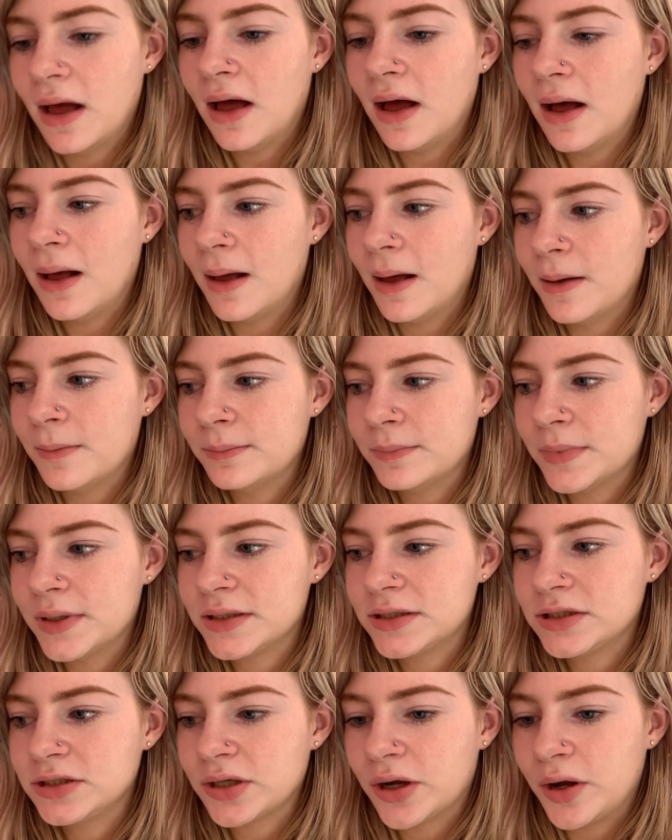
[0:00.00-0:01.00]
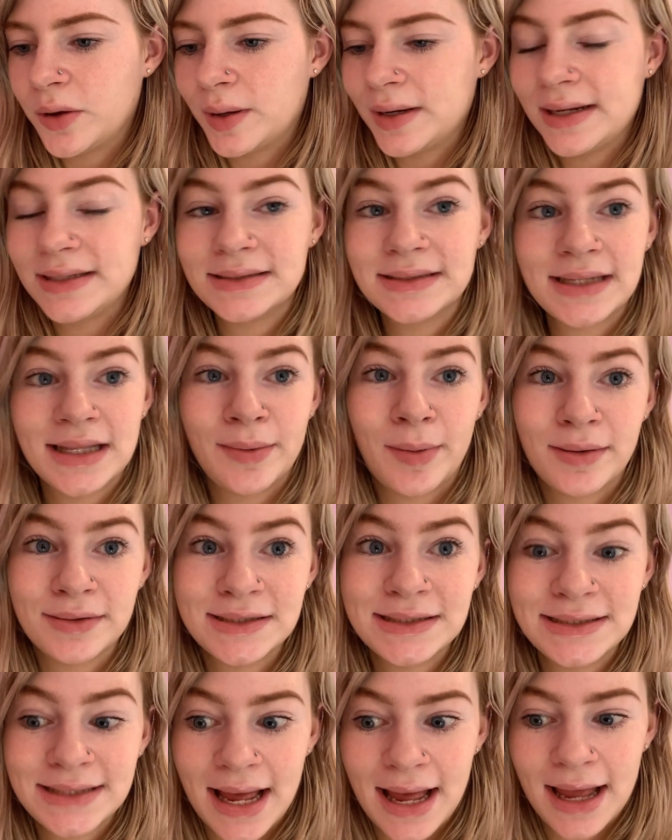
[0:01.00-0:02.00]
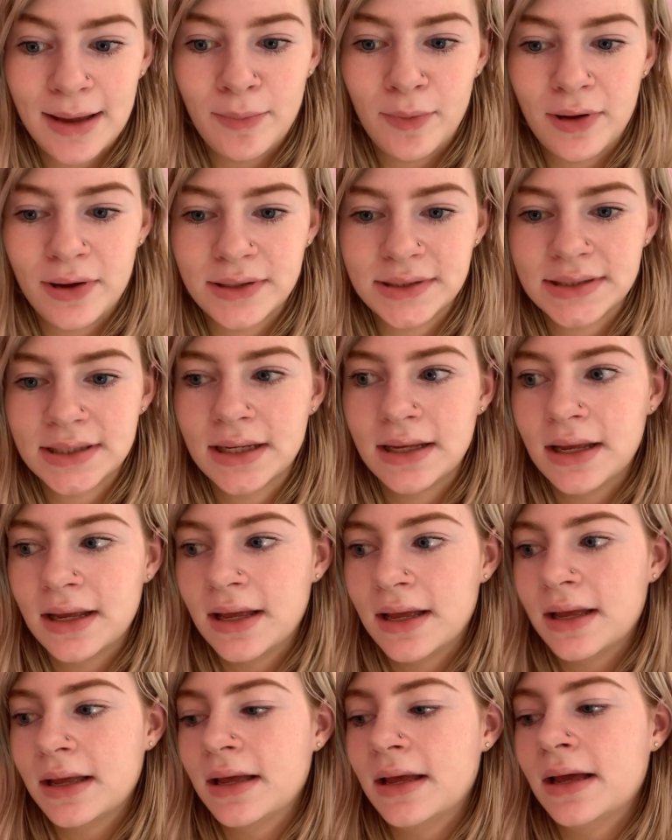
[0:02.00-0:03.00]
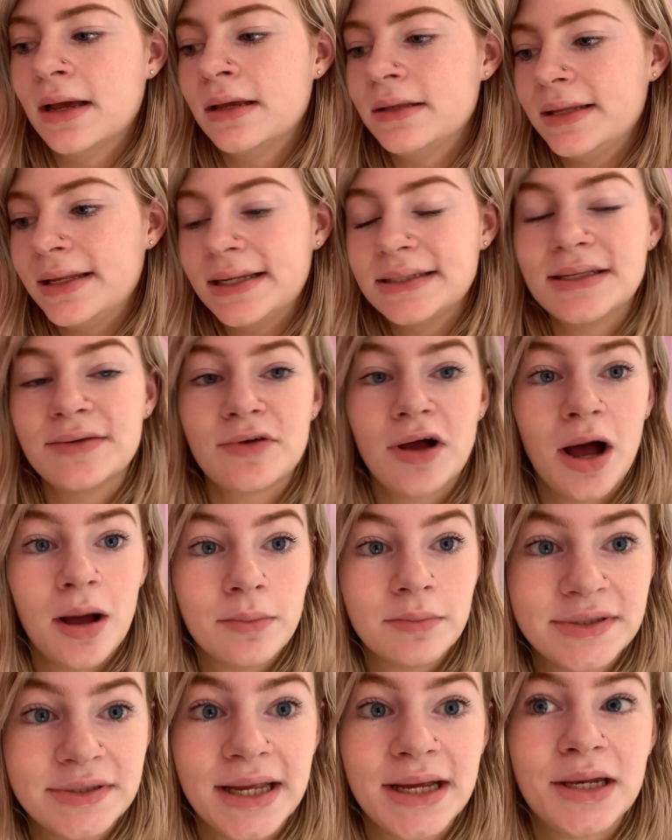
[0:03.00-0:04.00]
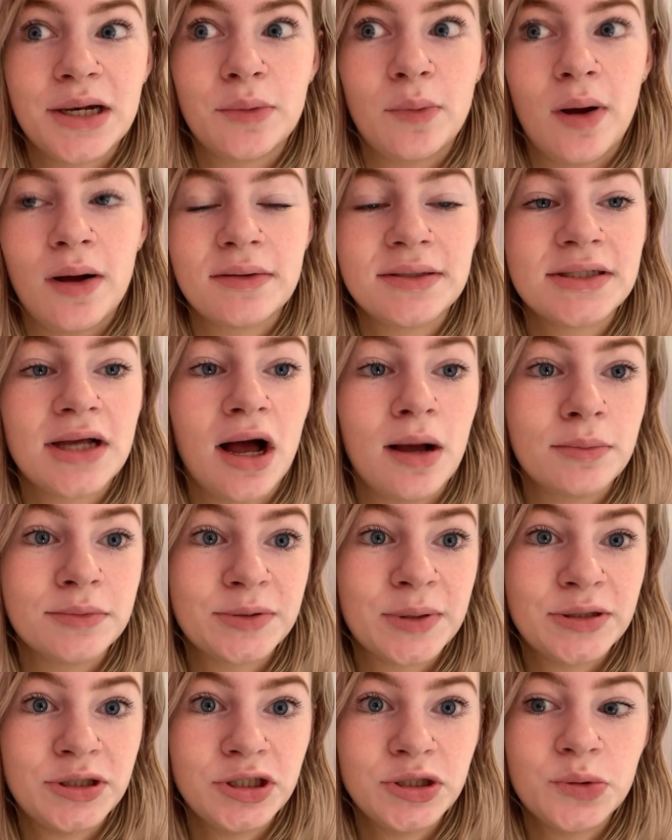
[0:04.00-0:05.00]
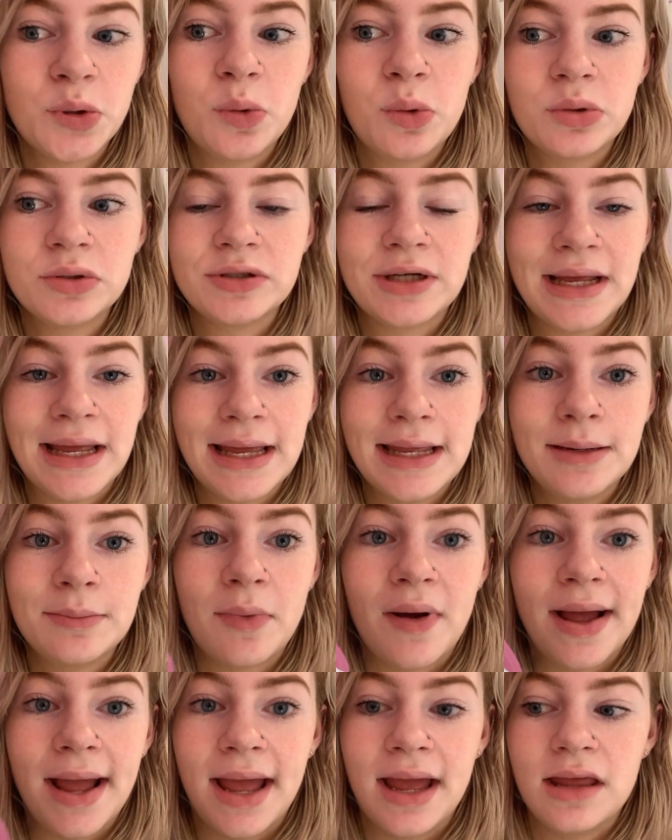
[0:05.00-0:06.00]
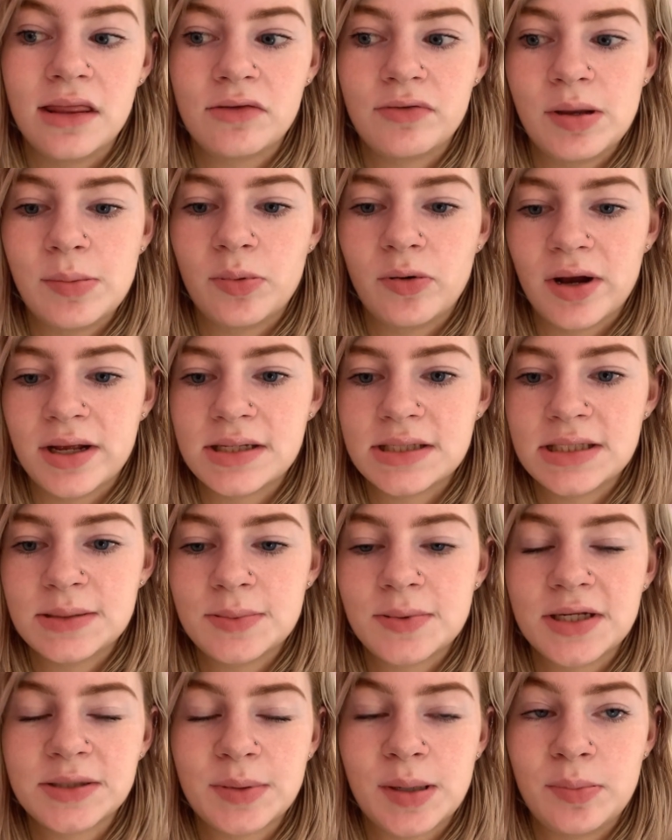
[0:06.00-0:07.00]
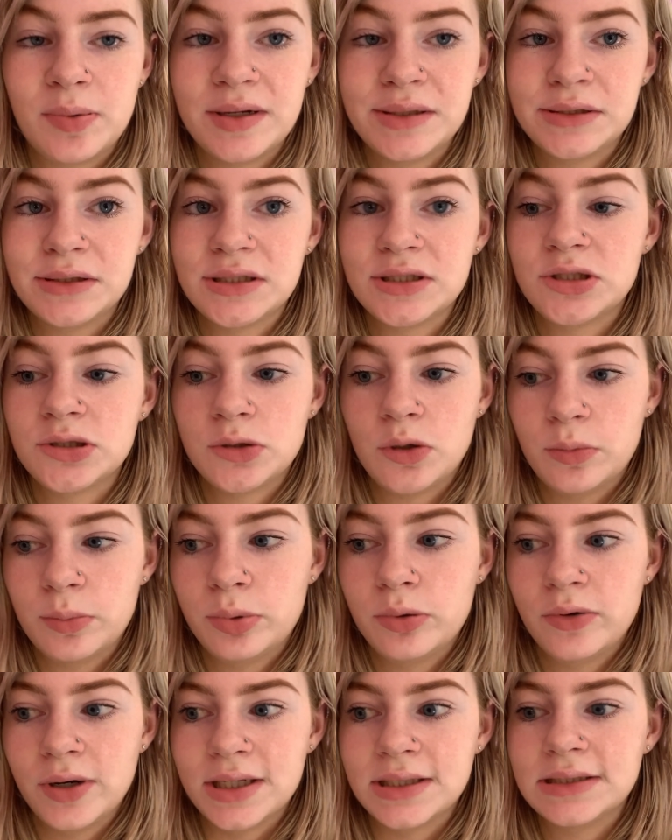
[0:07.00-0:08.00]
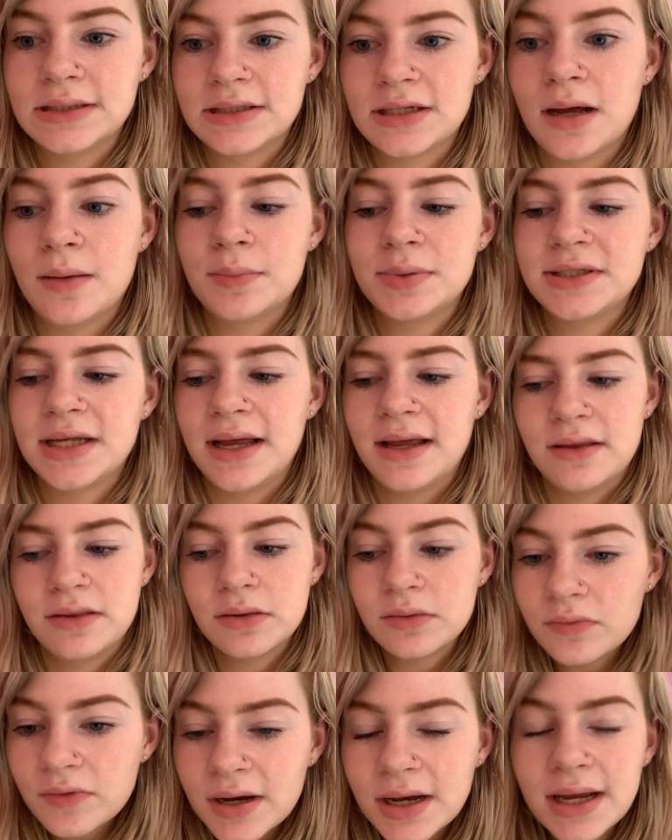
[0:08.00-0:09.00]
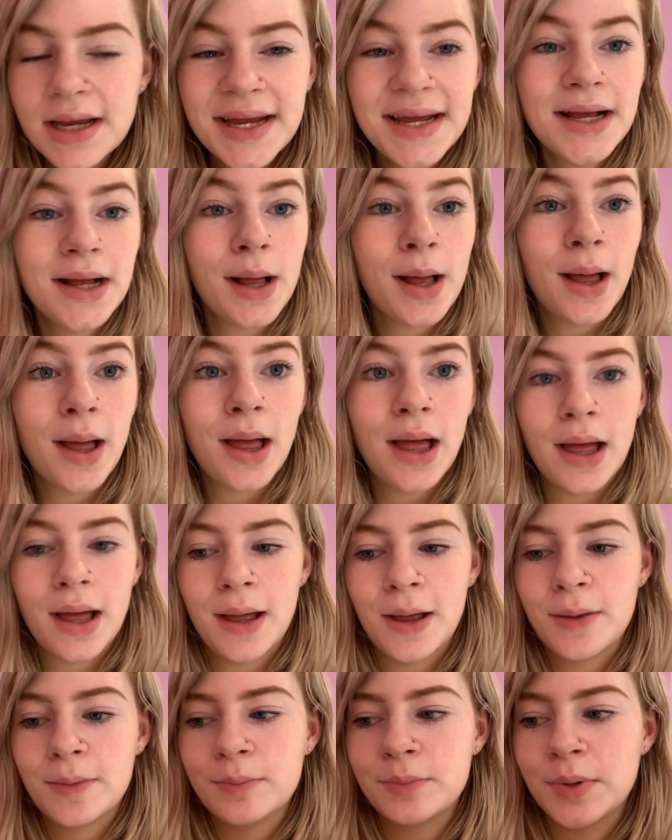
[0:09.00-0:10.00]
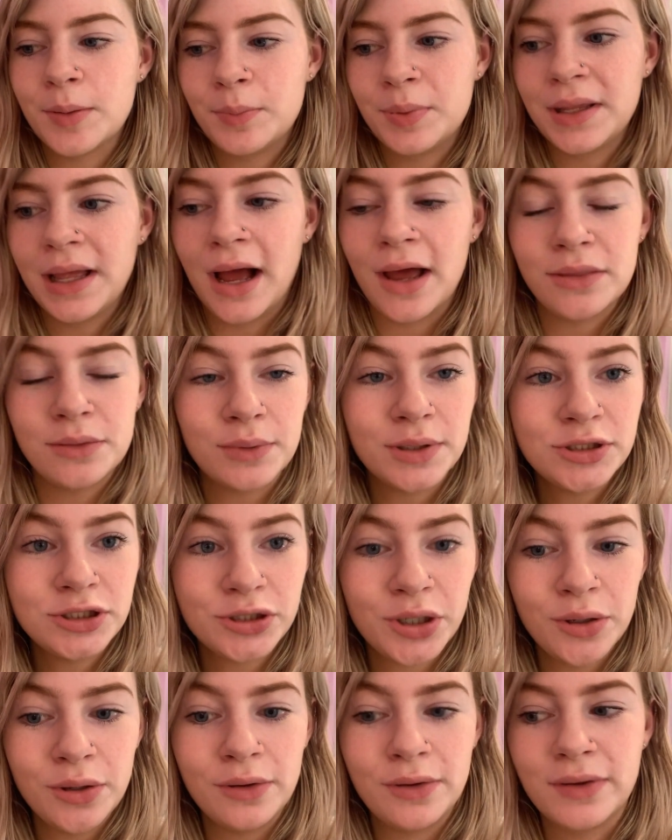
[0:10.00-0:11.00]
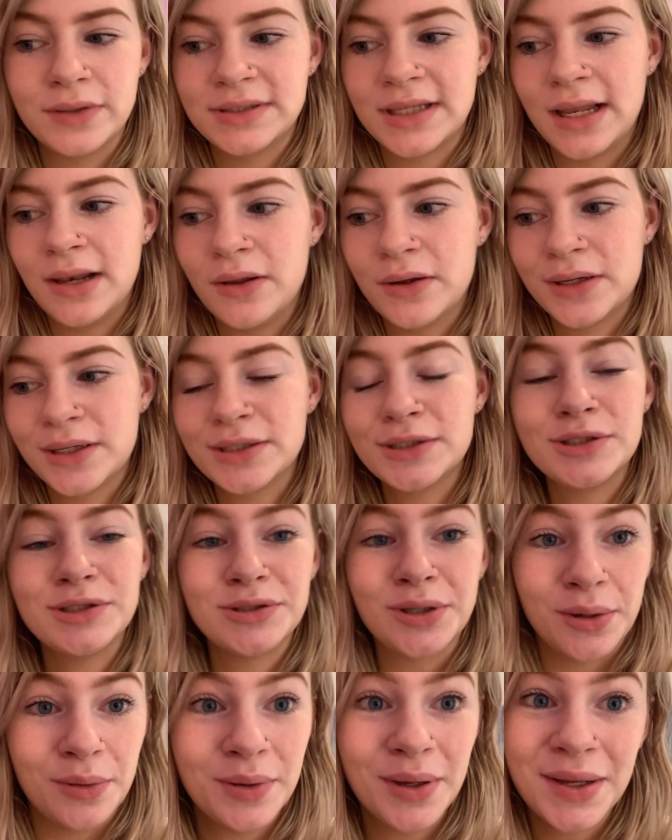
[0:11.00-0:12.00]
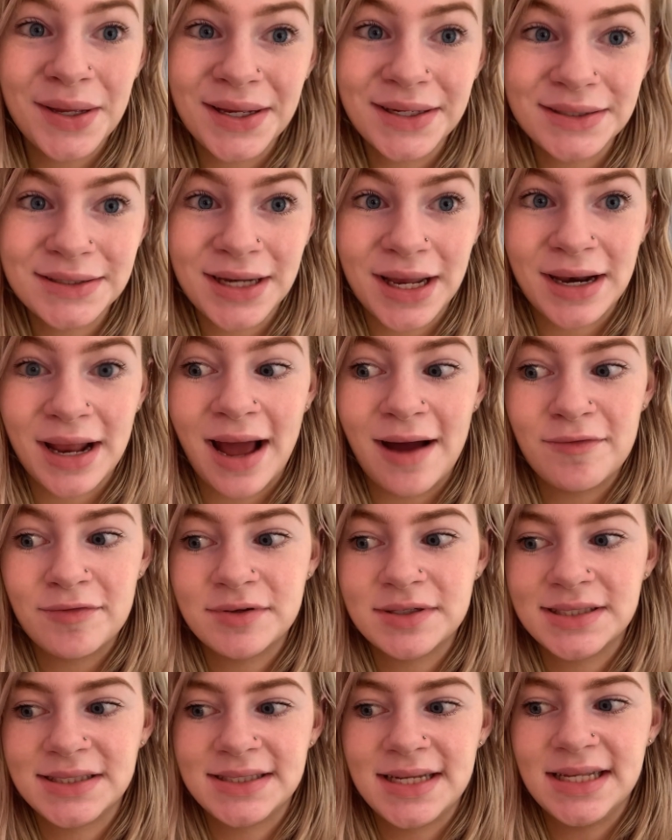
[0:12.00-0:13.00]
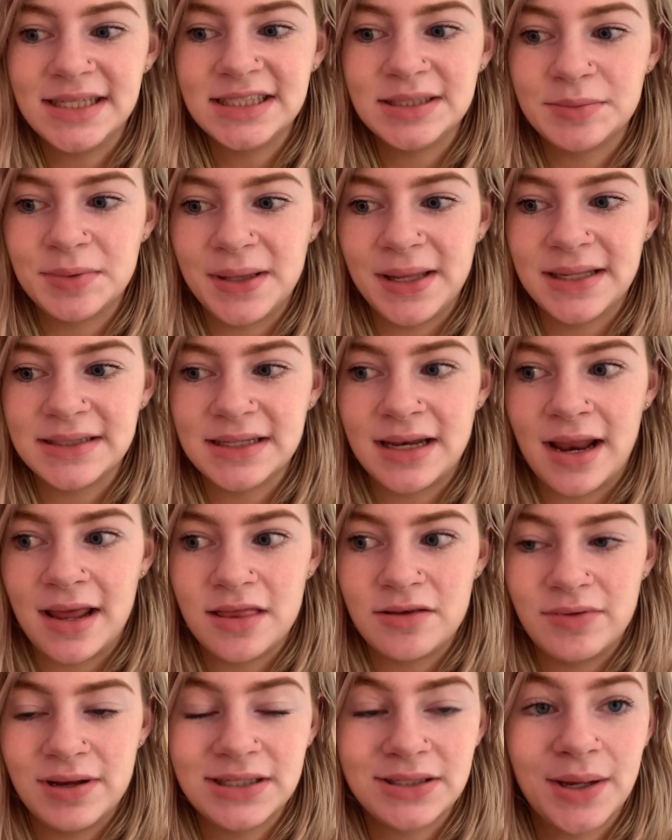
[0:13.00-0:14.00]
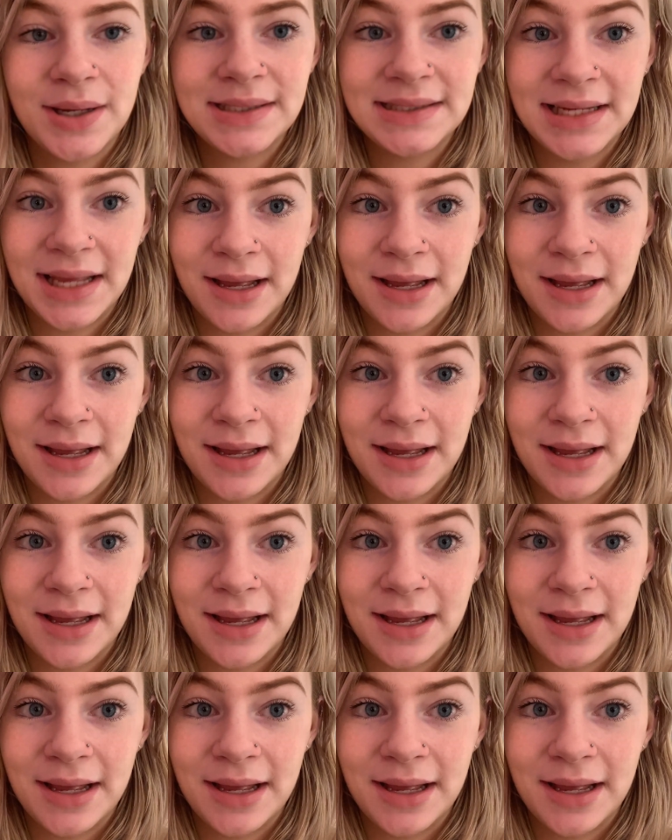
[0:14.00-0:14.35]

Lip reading: So I need to send them out today because these have taken a while to come. So I do order in my A3 prints because my printer does not print up to A3. But yeah, I thought I'd show you because they look so good. And I haven't seen some of these in A3 size